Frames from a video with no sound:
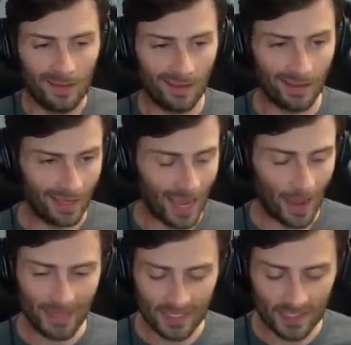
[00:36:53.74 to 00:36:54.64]

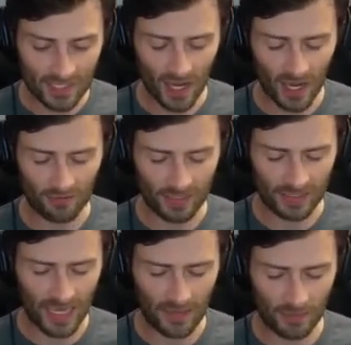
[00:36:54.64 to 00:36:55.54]
I mean, it's tough.
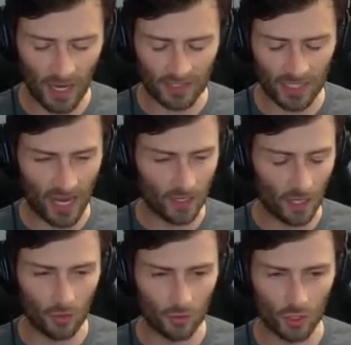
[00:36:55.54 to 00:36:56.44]
Gamecocks, I
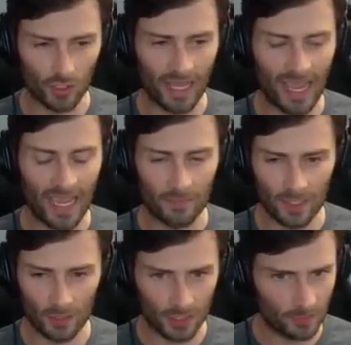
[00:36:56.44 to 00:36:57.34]
know you're going to hate
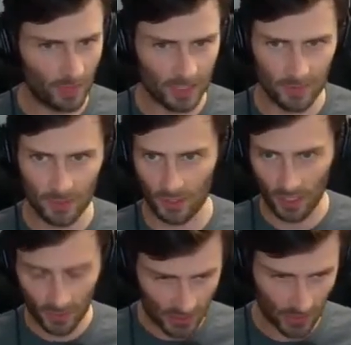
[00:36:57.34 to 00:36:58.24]
me. You're going to despise me. You're
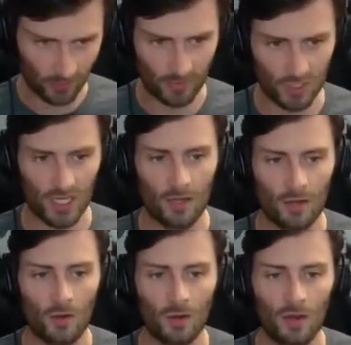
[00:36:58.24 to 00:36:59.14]
going to unsub from the
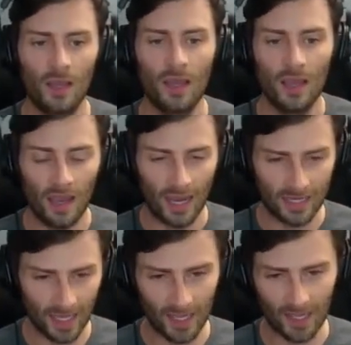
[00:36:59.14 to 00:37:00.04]
channel.
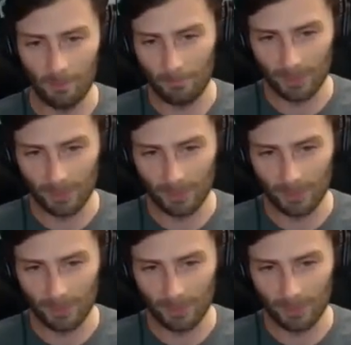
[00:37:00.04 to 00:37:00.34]
I get it.